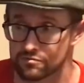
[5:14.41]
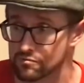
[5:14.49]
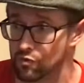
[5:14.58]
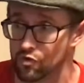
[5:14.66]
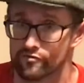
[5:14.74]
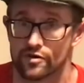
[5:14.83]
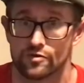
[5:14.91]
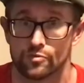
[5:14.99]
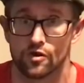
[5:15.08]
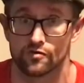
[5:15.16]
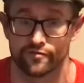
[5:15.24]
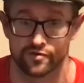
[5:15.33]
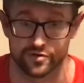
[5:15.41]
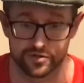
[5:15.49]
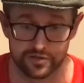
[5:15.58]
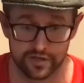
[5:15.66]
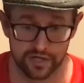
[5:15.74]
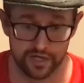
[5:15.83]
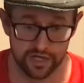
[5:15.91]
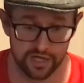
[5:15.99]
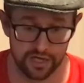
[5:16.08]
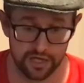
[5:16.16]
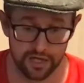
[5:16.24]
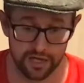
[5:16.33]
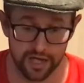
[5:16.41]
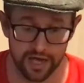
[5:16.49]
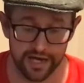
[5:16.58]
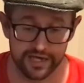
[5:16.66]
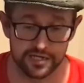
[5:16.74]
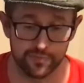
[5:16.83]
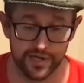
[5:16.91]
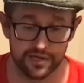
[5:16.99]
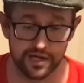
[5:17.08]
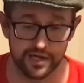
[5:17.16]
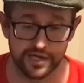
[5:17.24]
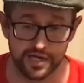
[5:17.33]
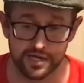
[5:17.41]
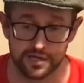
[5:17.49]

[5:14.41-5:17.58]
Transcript: walk around the block first. And it's a bit like